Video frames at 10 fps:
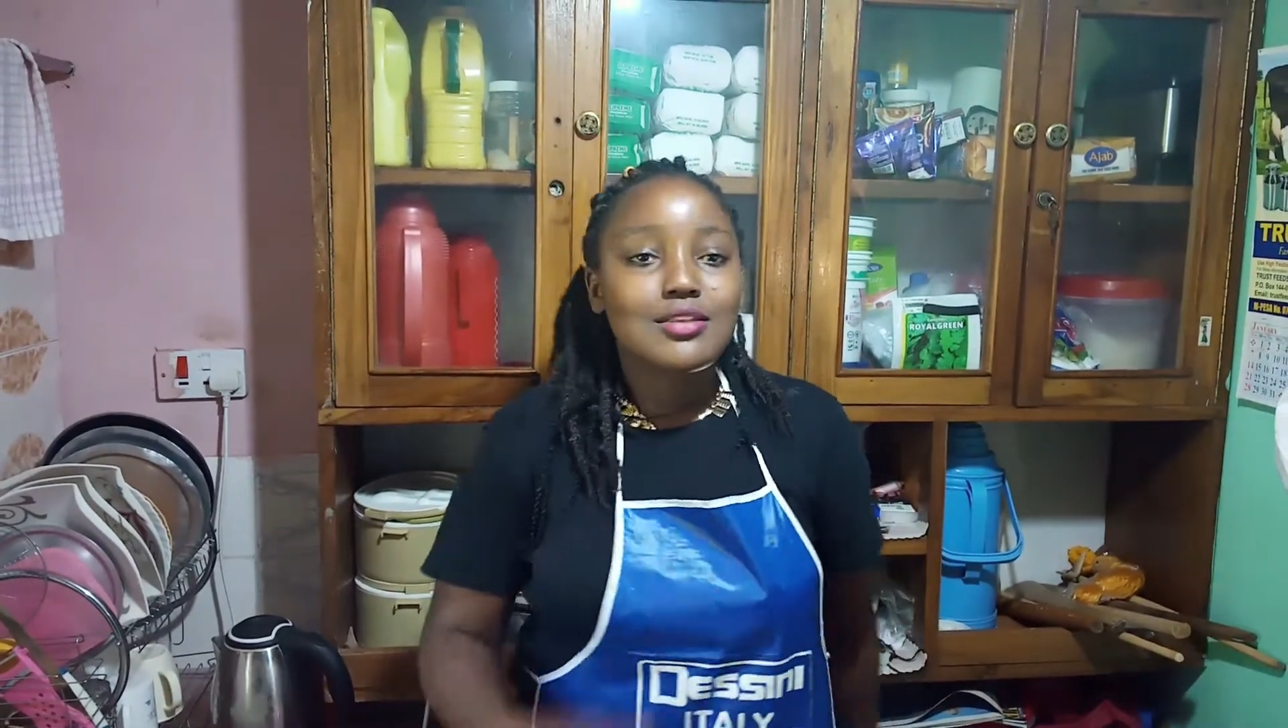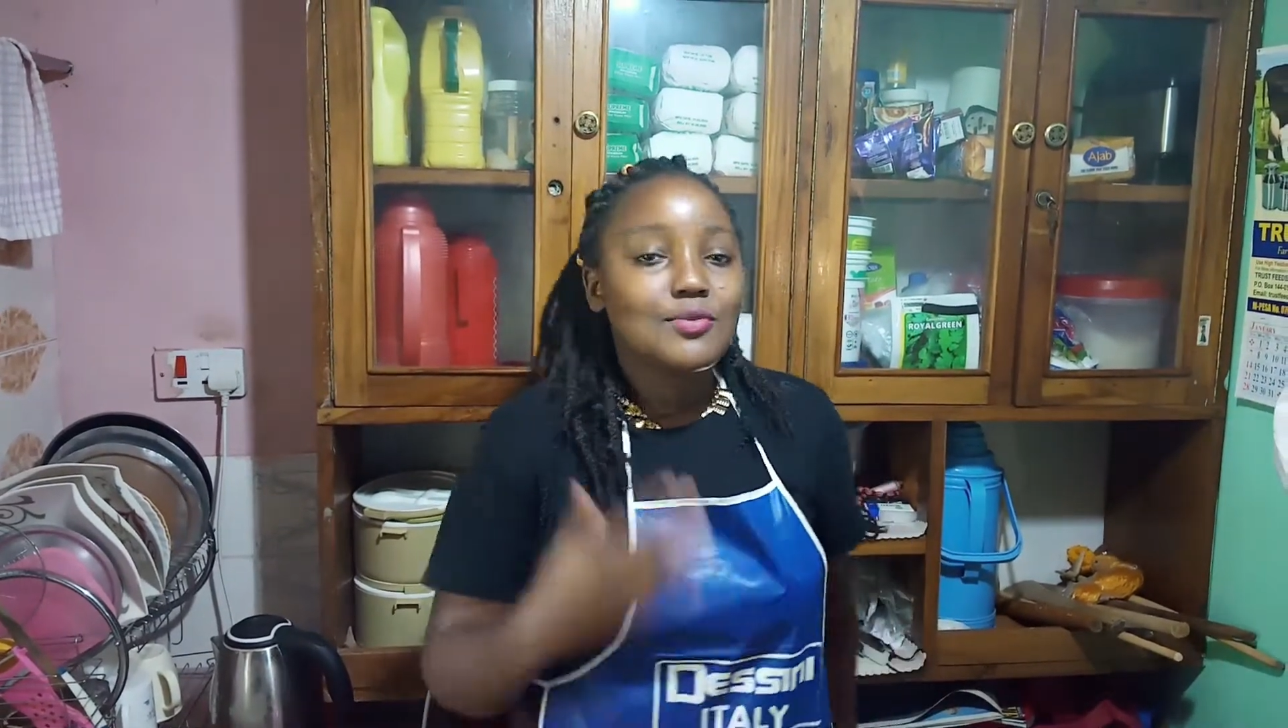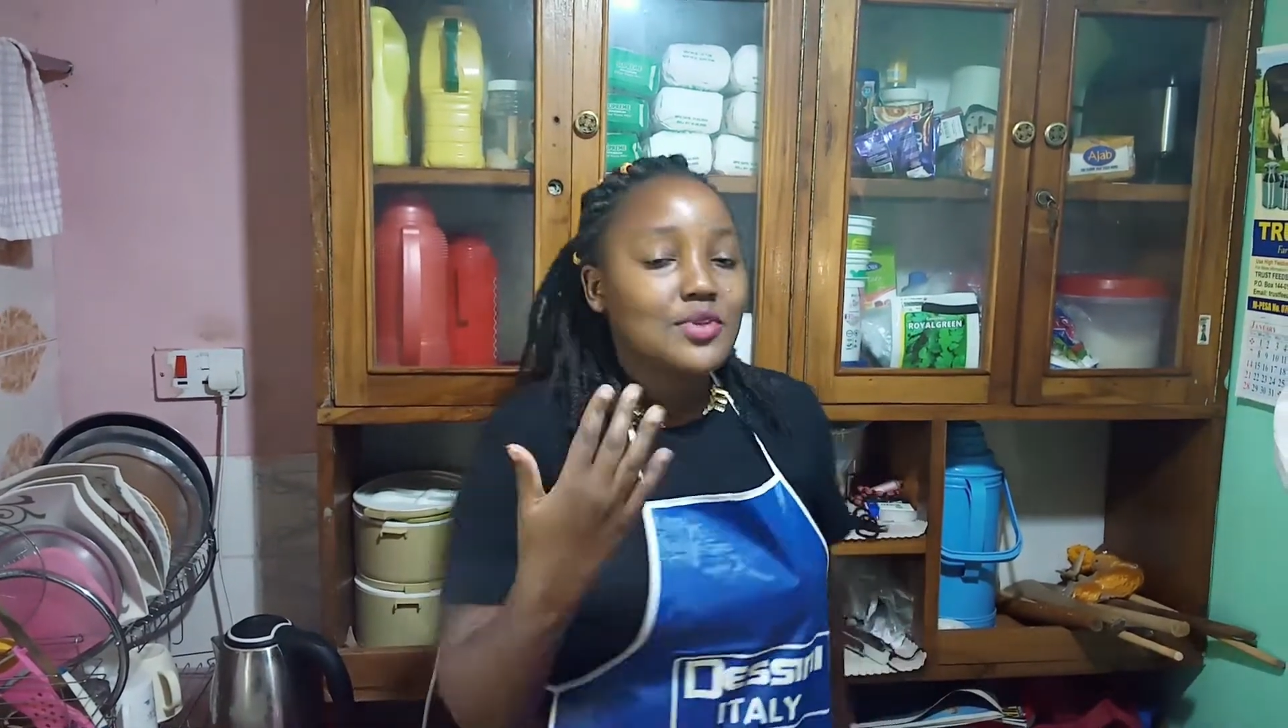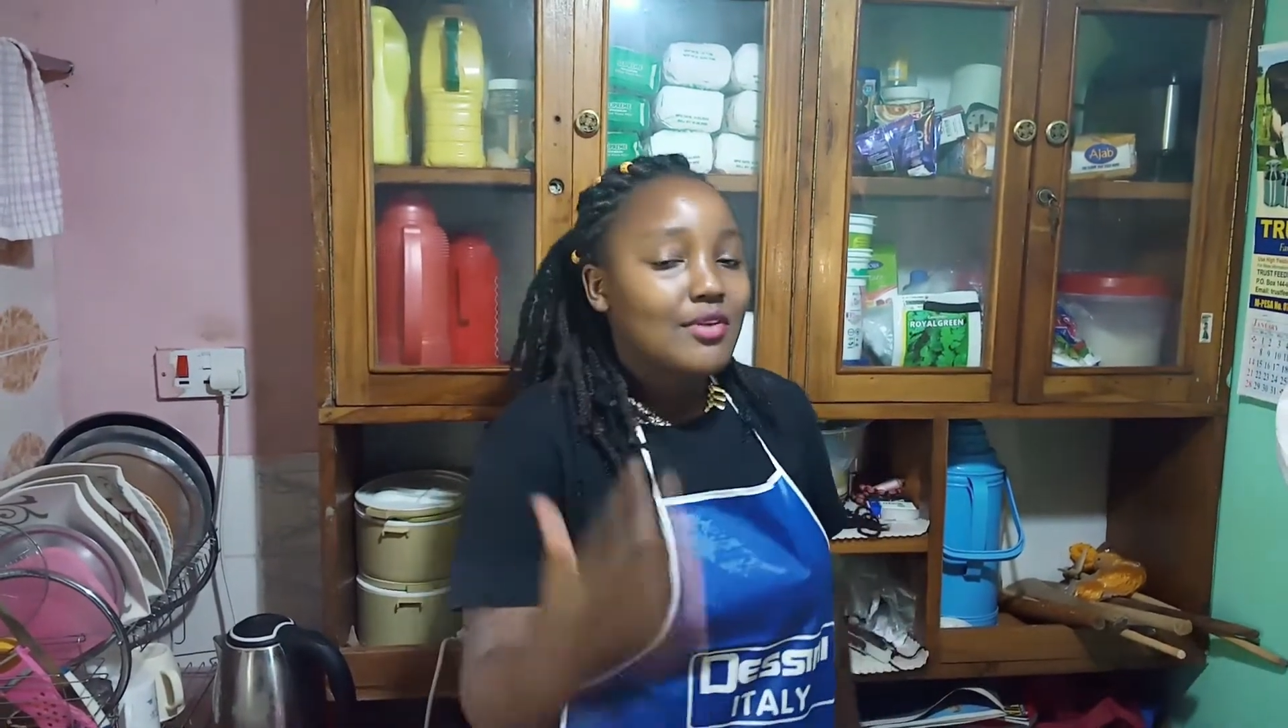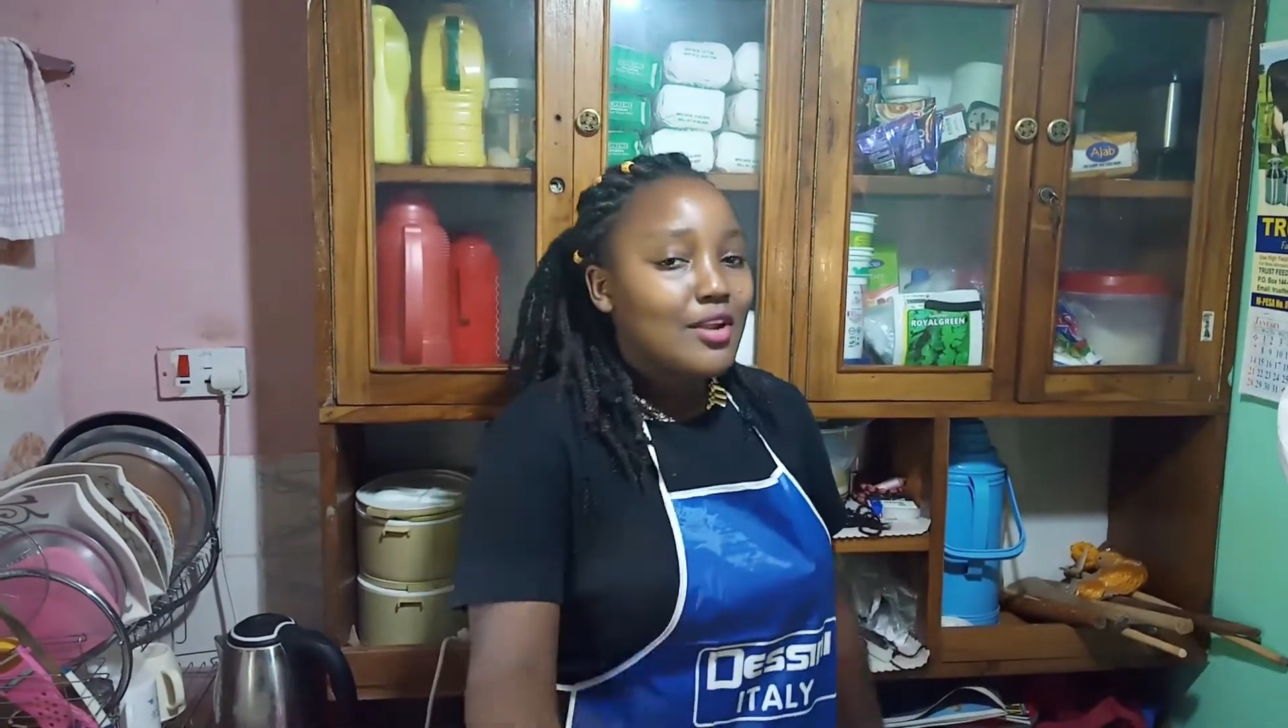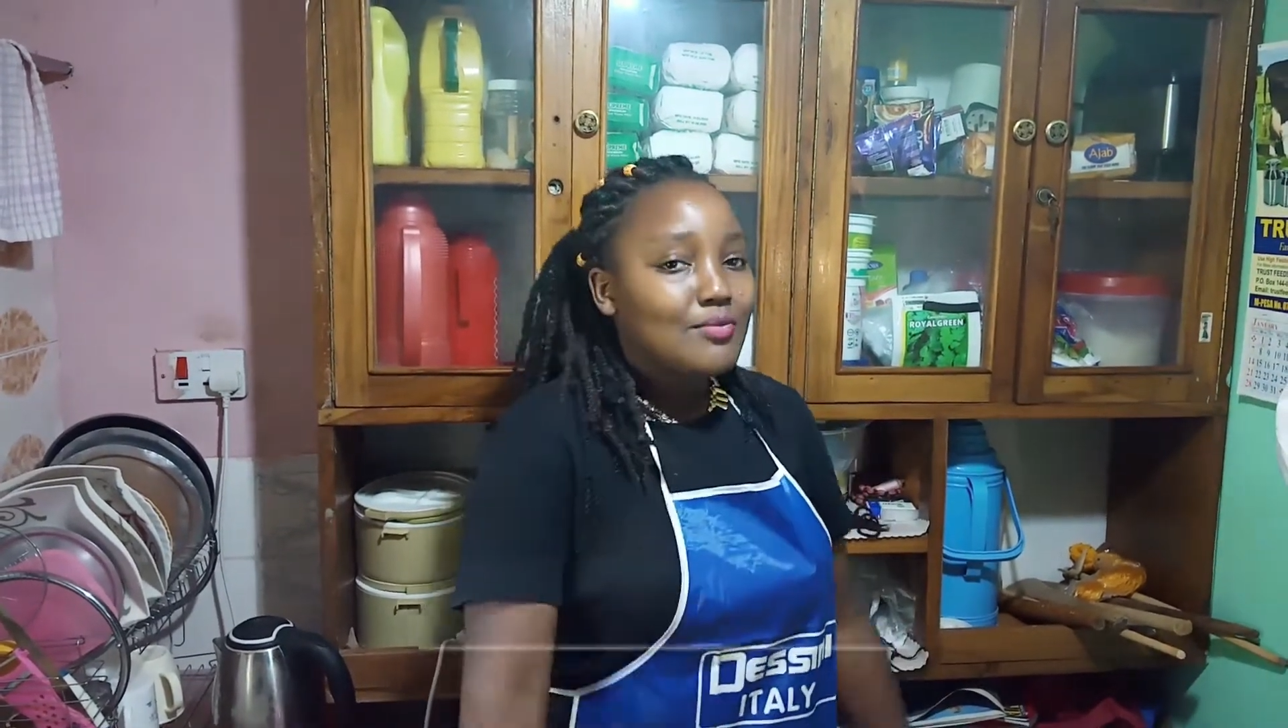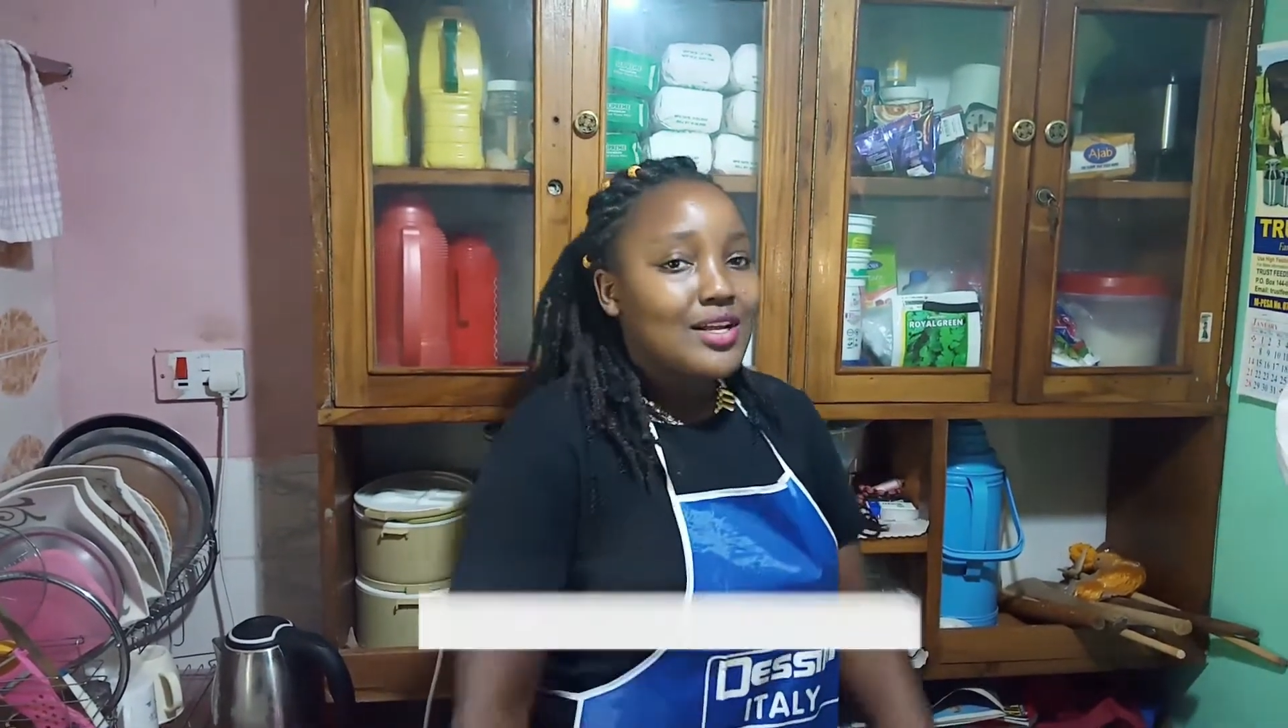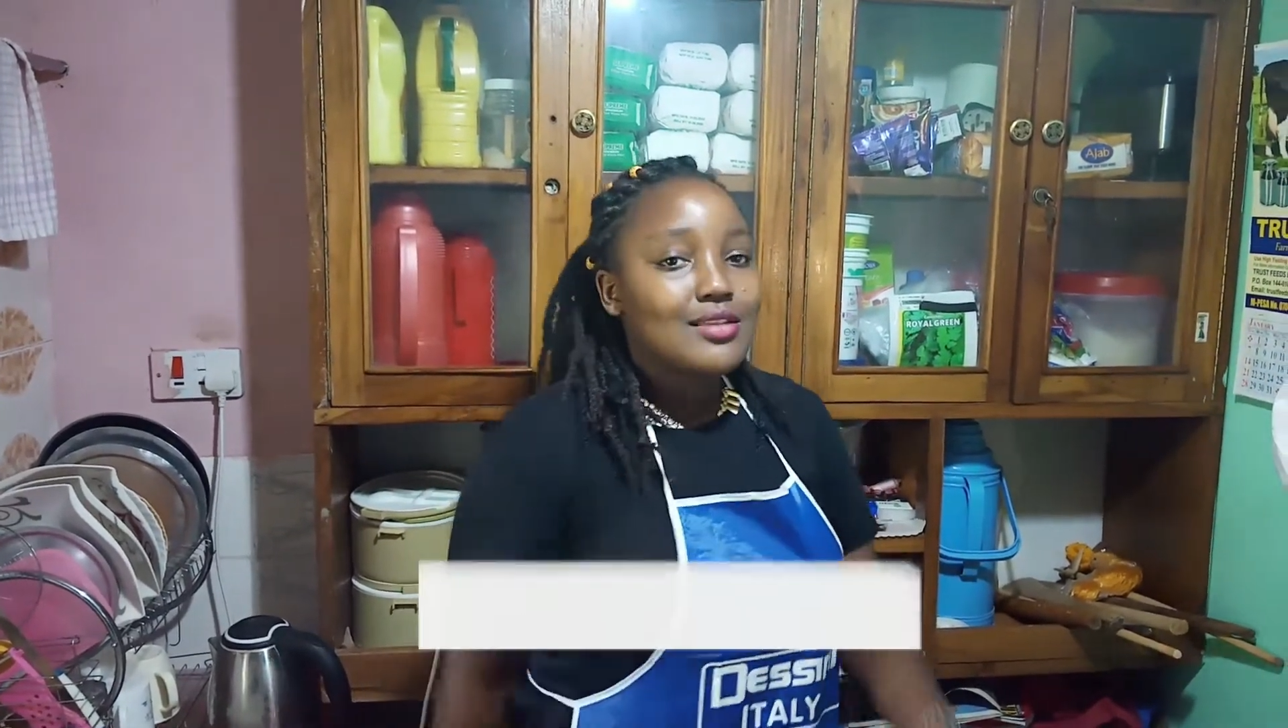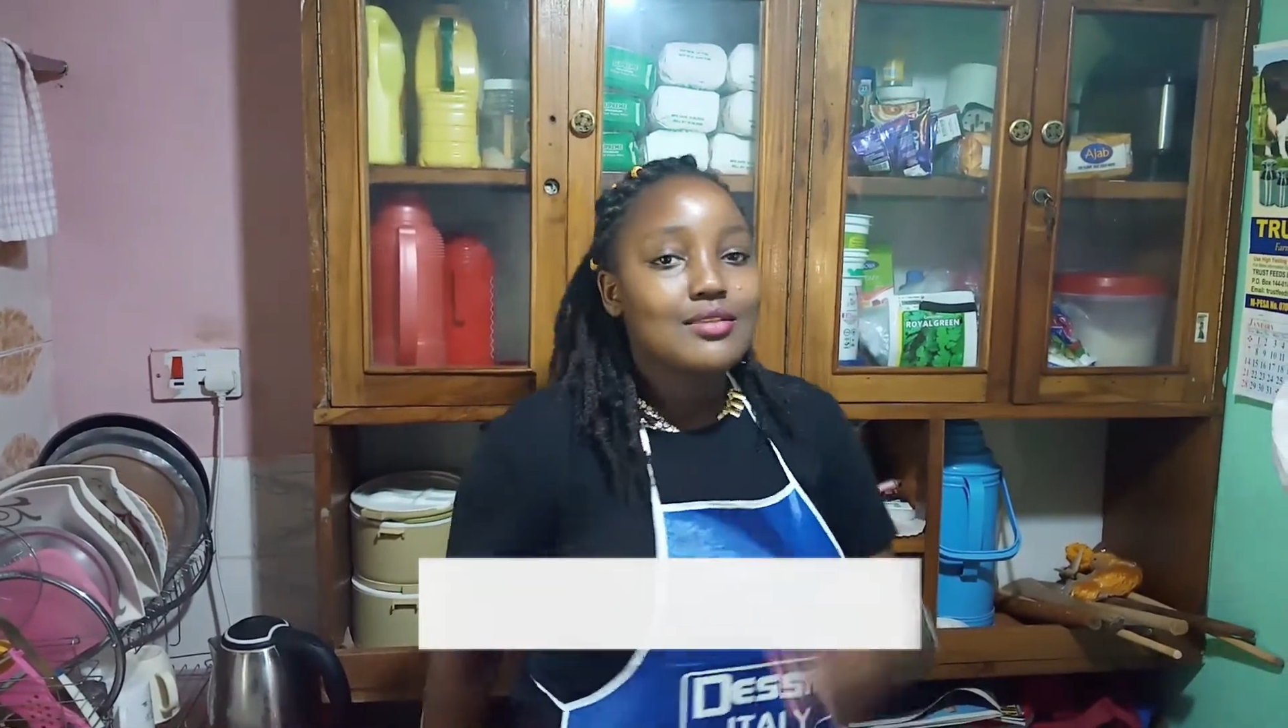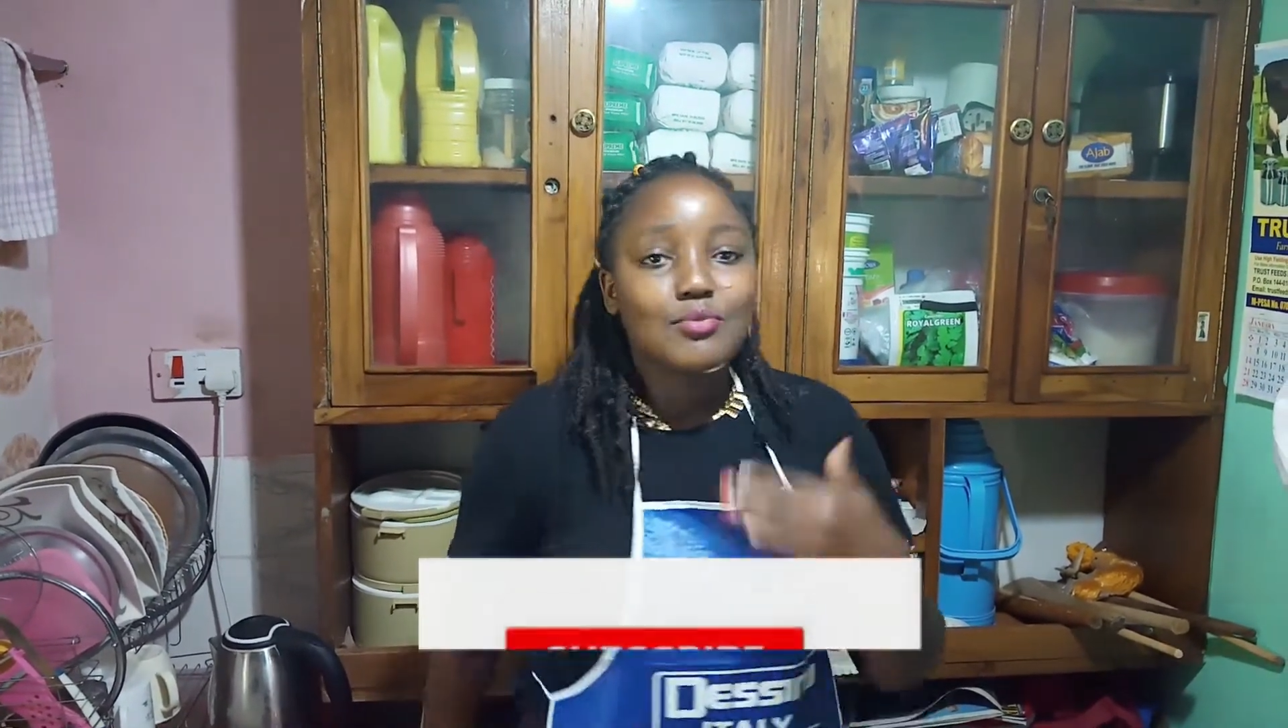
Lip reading: subscribers,